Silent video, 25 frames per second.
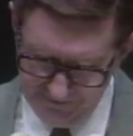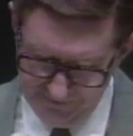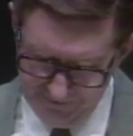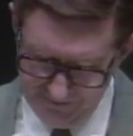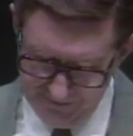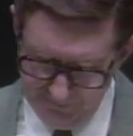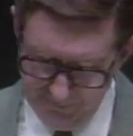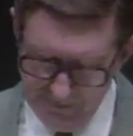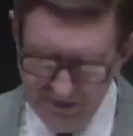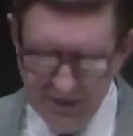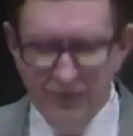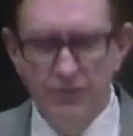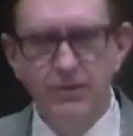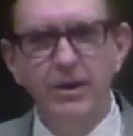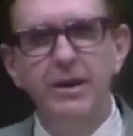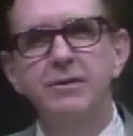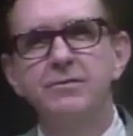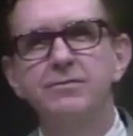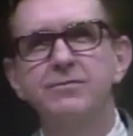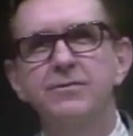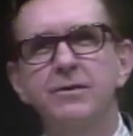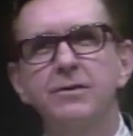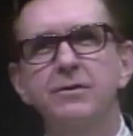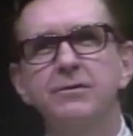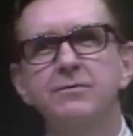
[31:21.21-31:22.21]
to be
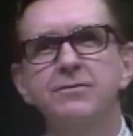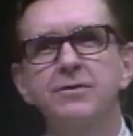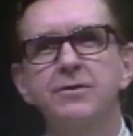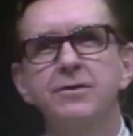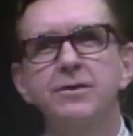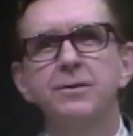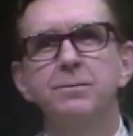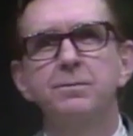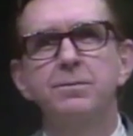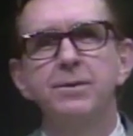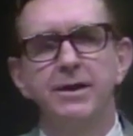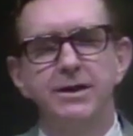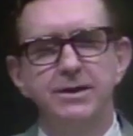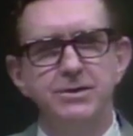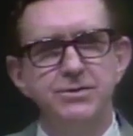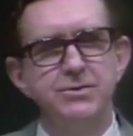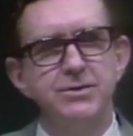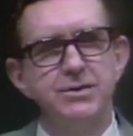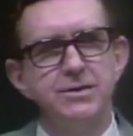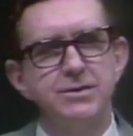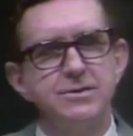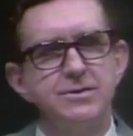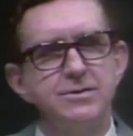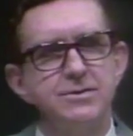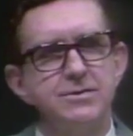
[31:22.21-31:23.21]
grateful for the
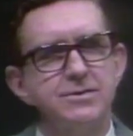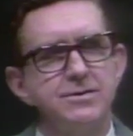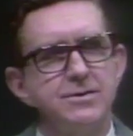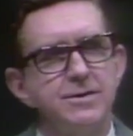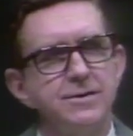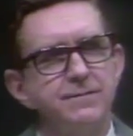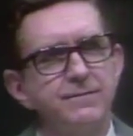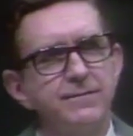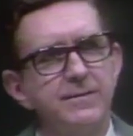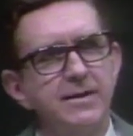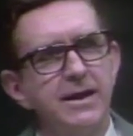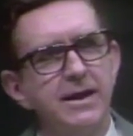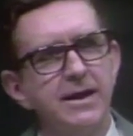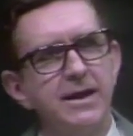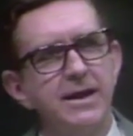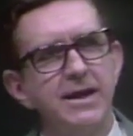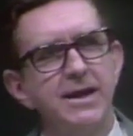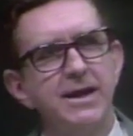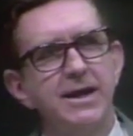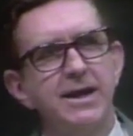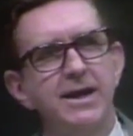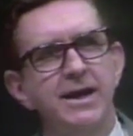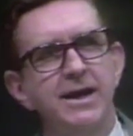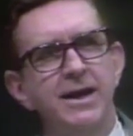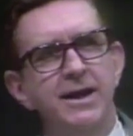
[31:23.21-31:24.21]
pledges
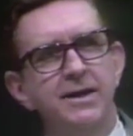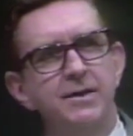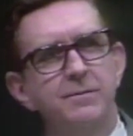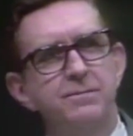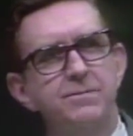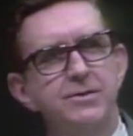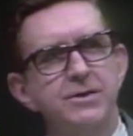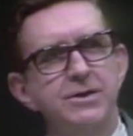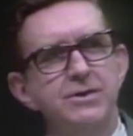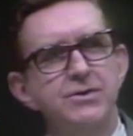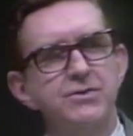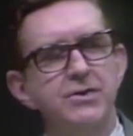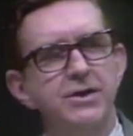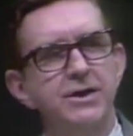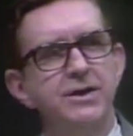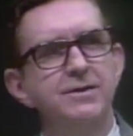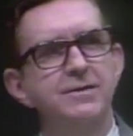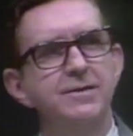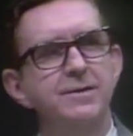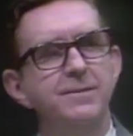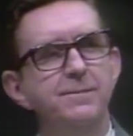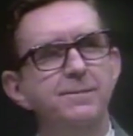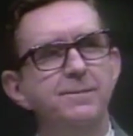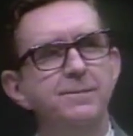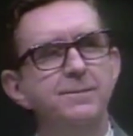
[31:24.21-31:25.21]
and
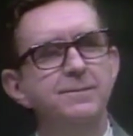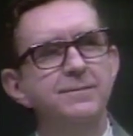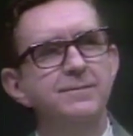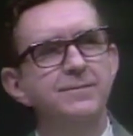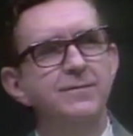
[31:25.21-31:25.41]
appreciate them.